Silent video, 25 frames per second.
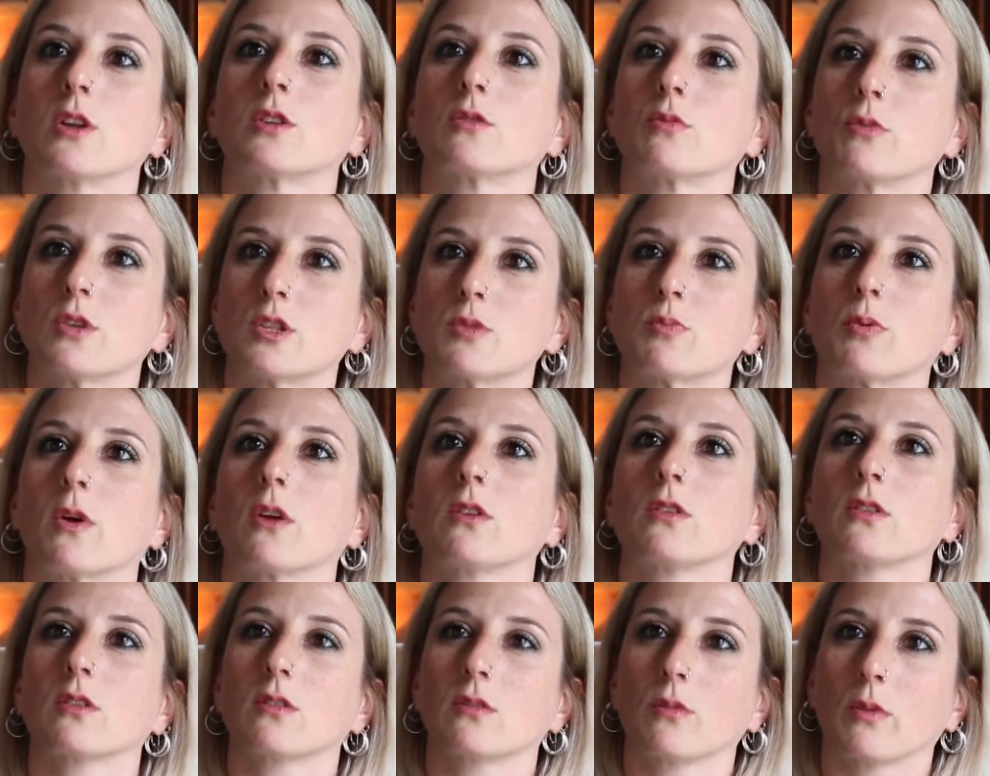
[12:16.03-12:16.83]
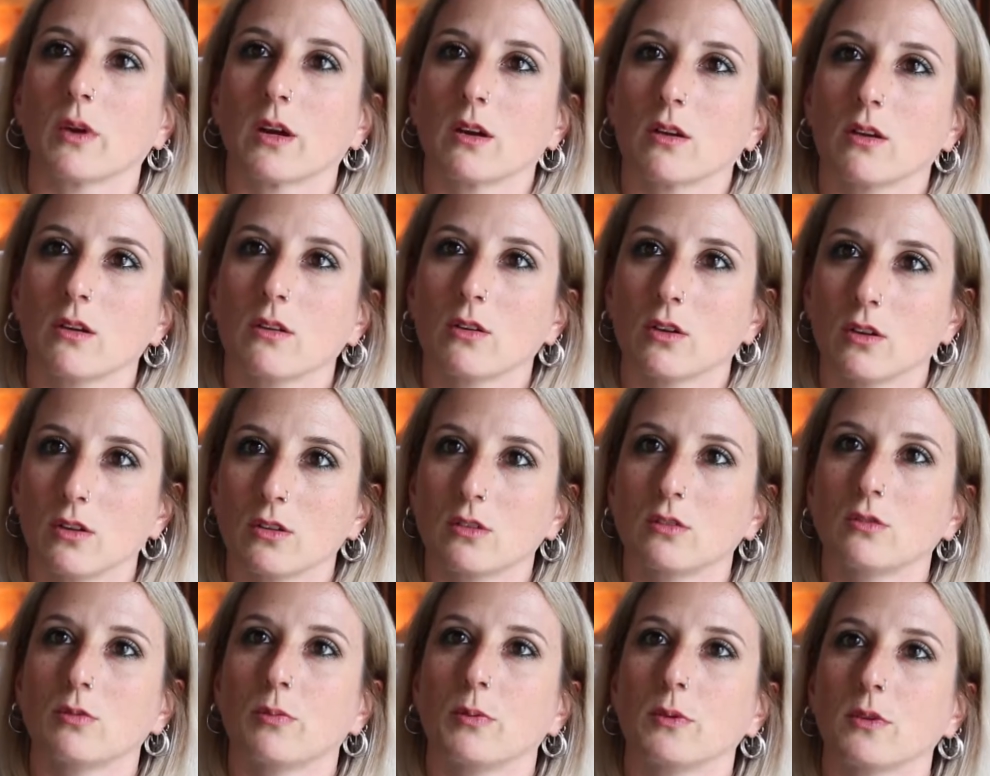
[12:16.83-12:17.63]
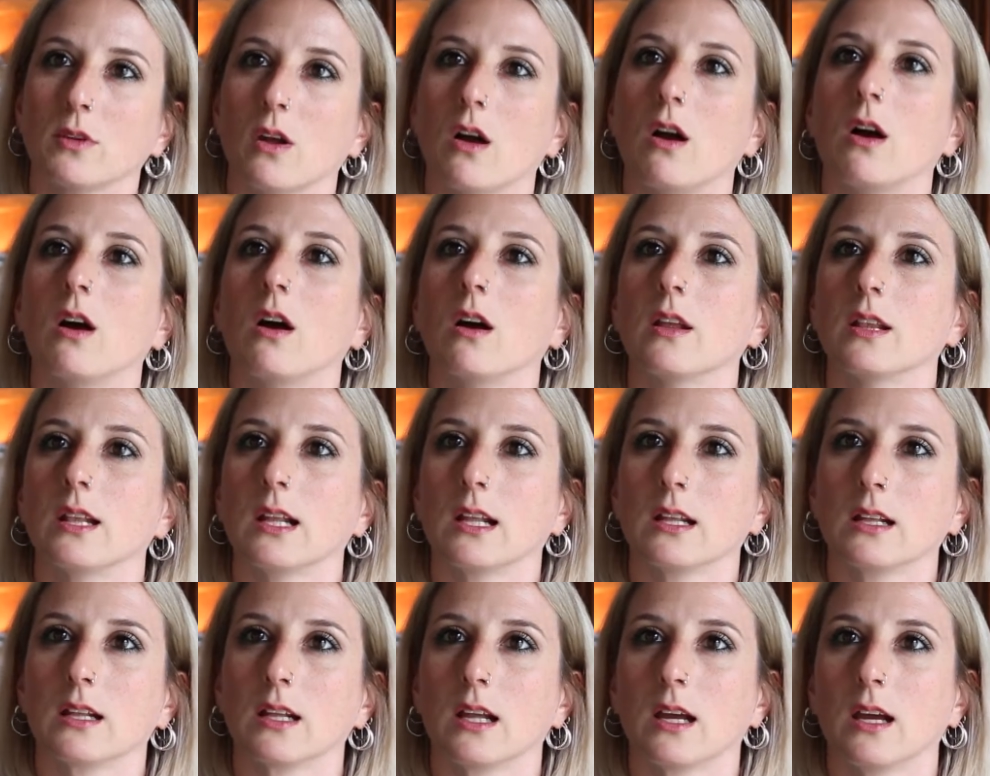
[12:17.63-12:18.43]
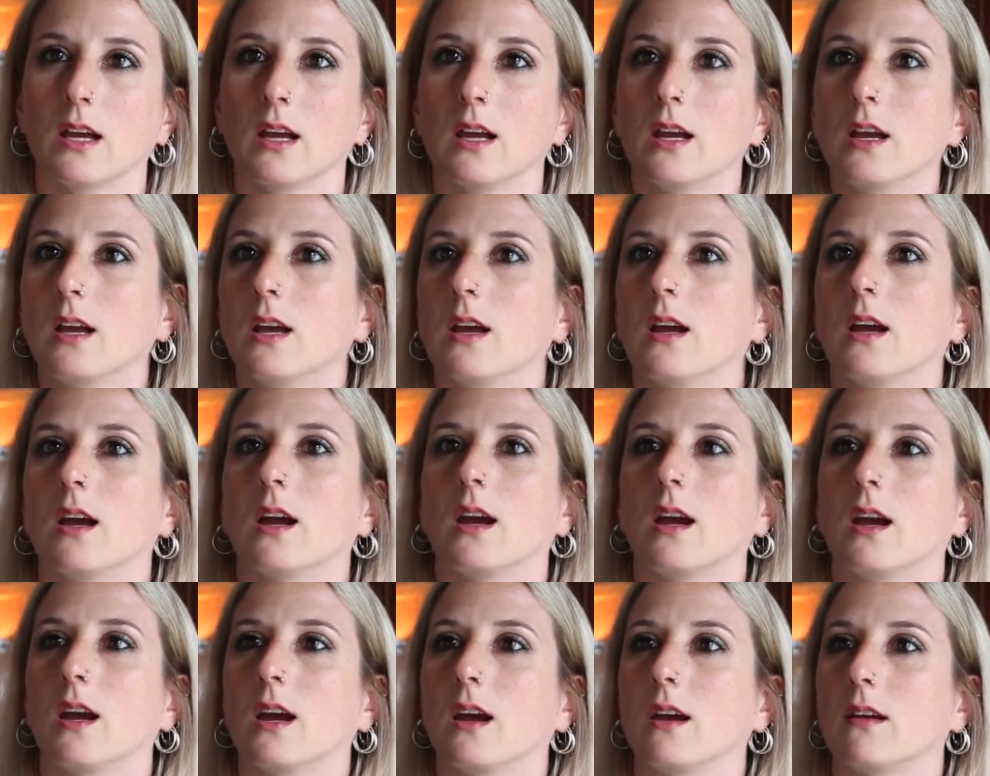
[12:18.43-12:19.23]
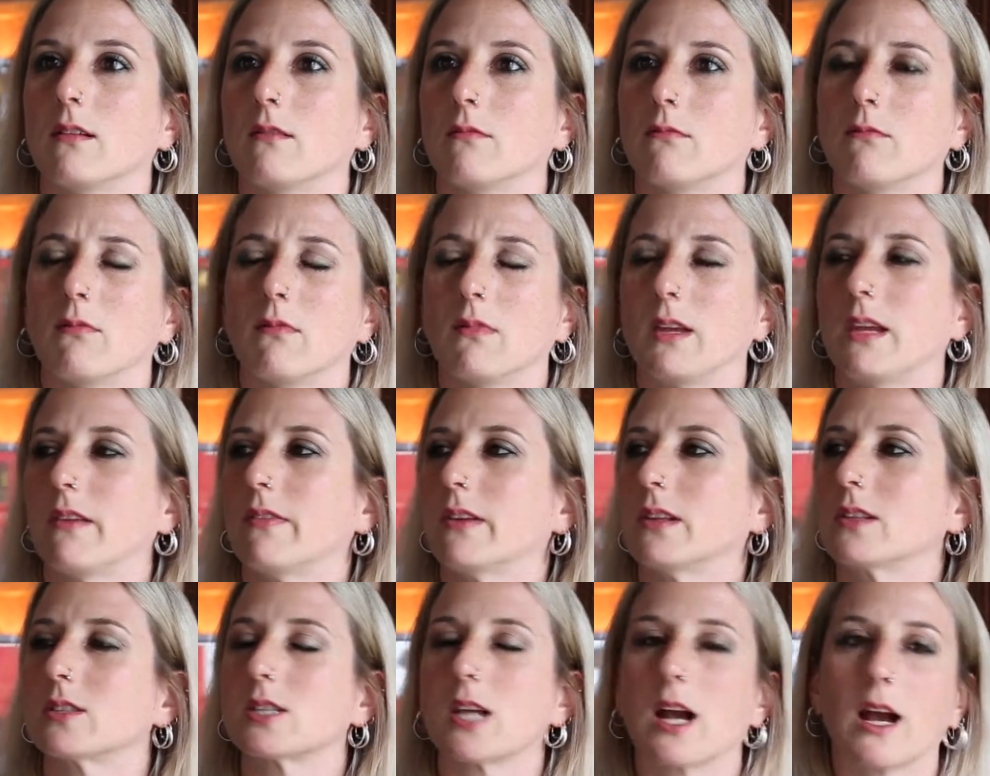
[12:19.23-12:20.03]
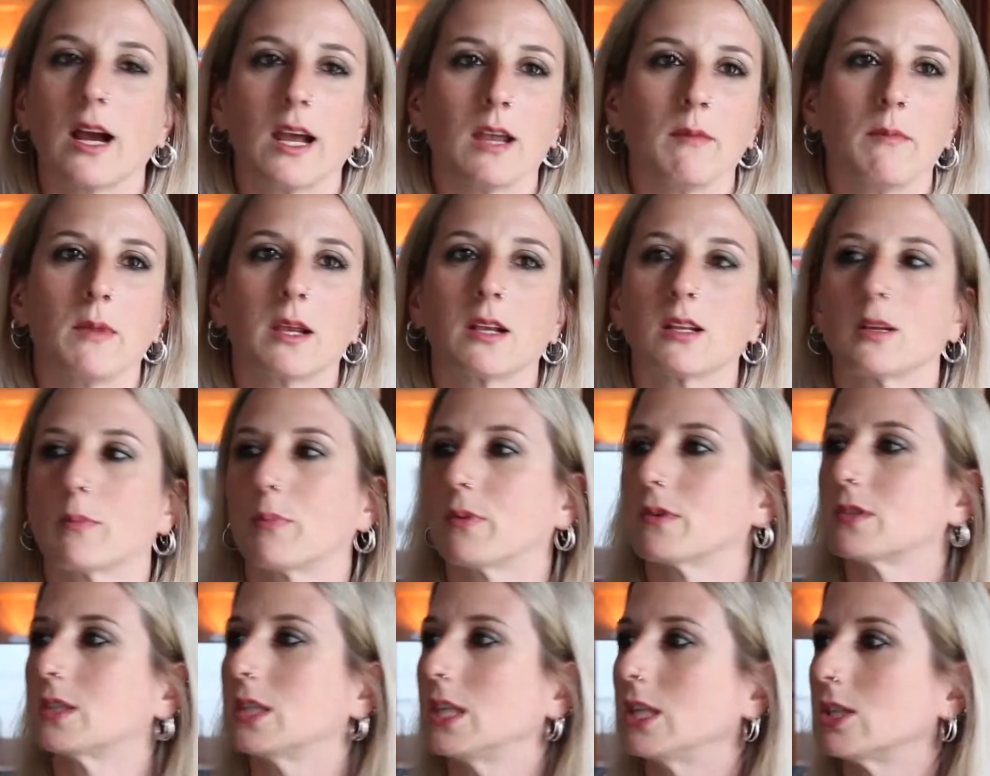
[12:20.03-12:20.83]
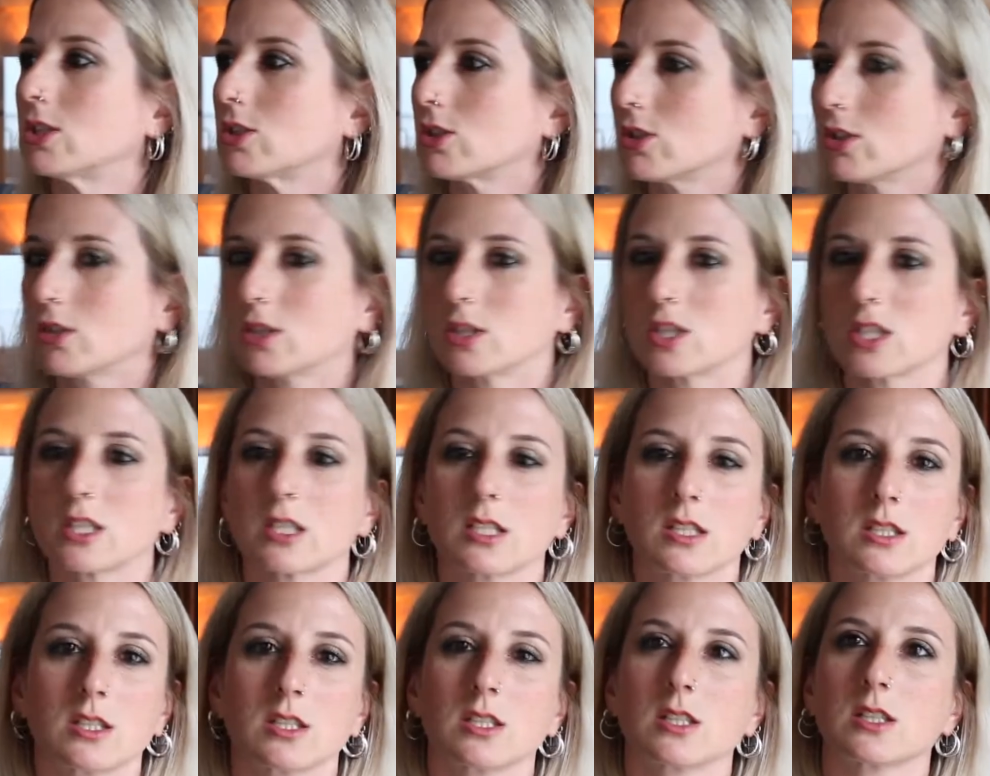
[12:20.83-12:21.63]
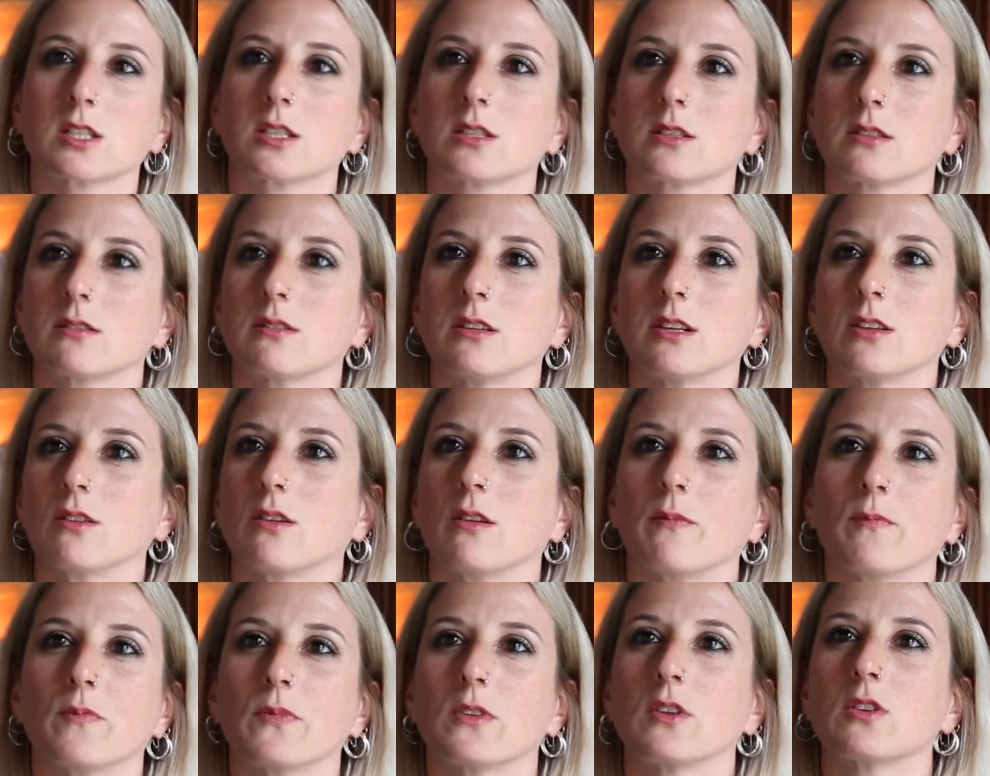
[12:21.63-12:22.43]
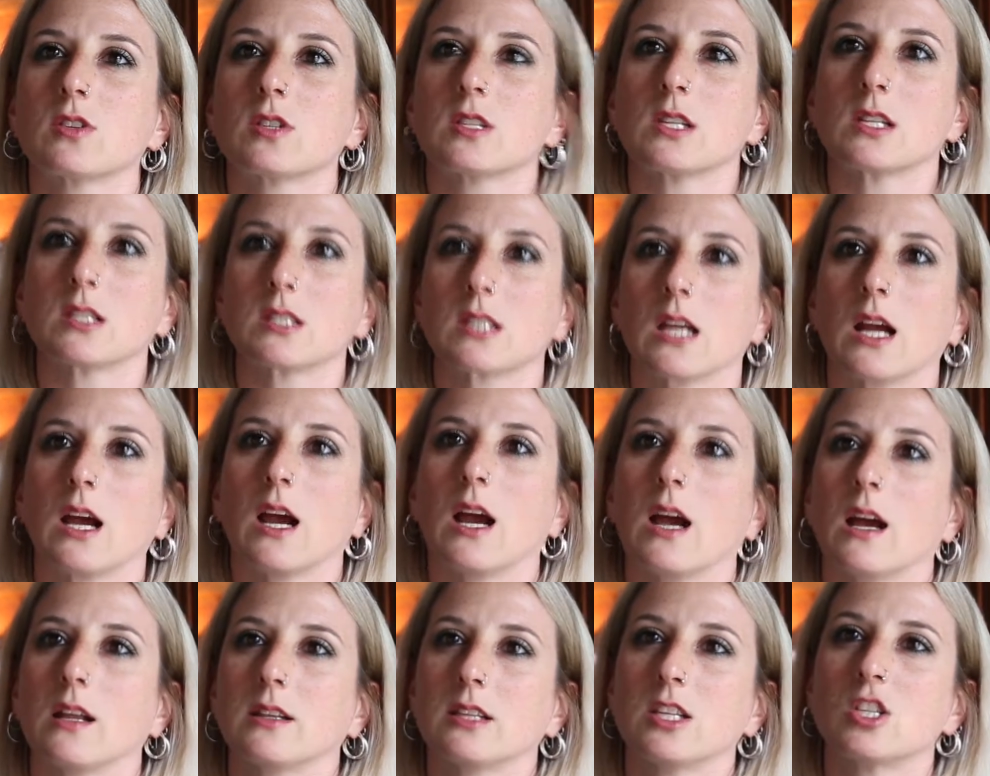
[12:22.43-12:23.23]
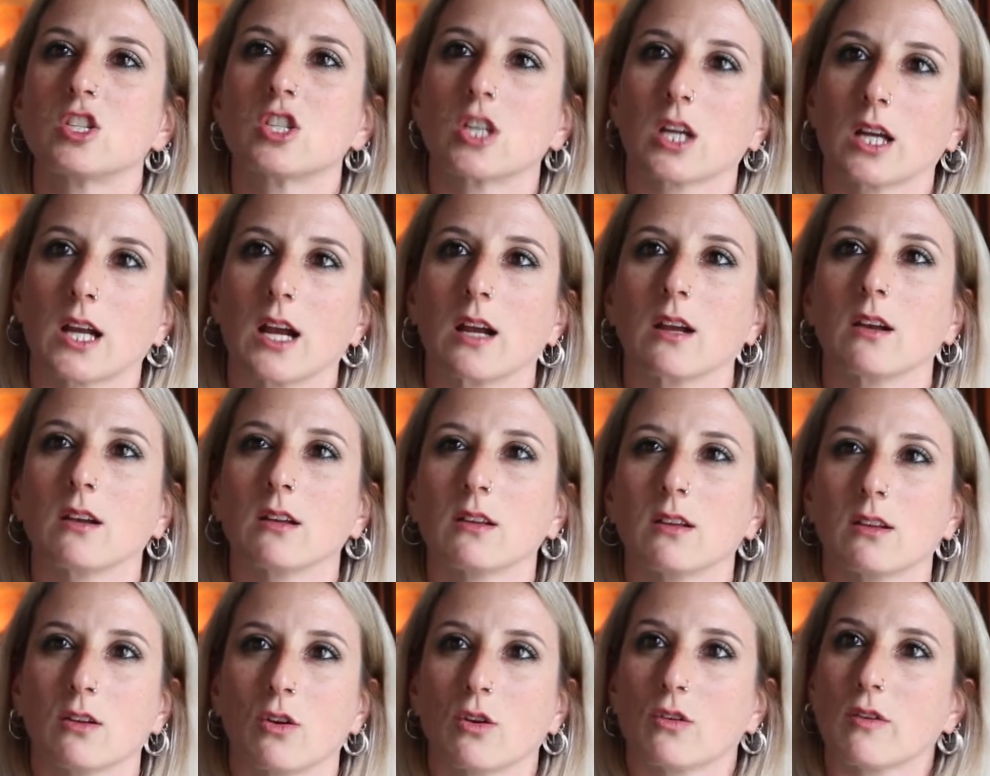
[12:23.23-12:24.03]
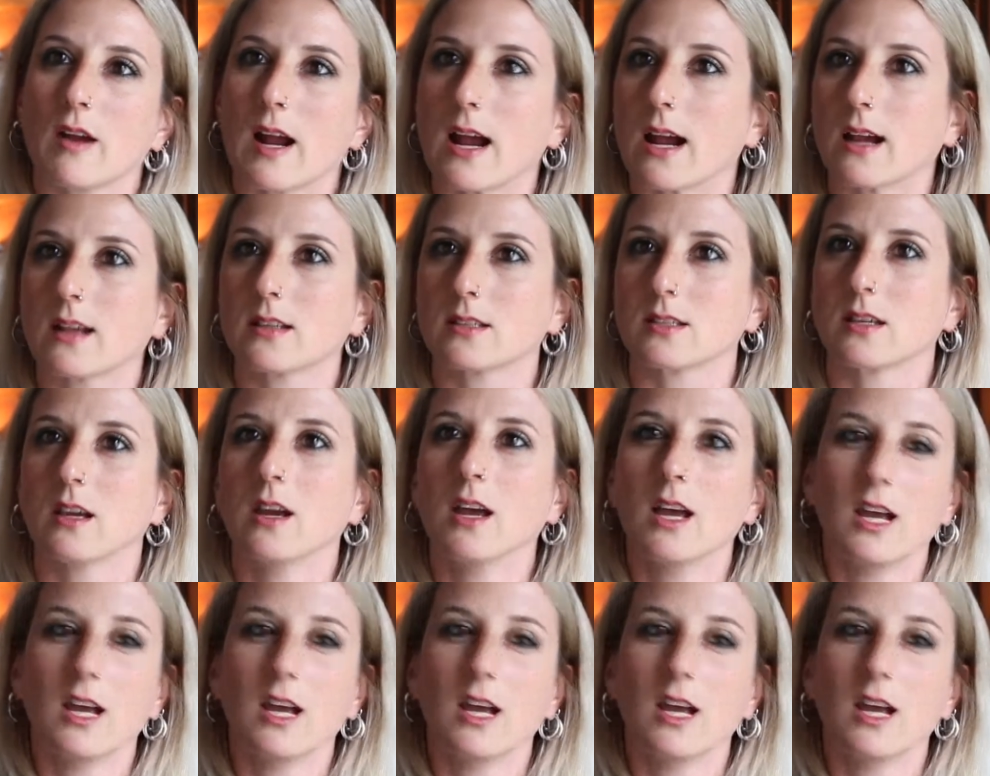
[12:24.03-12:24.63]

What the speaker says: Which product were good to put on, and even timing, the position, just those things that a teacher can correct.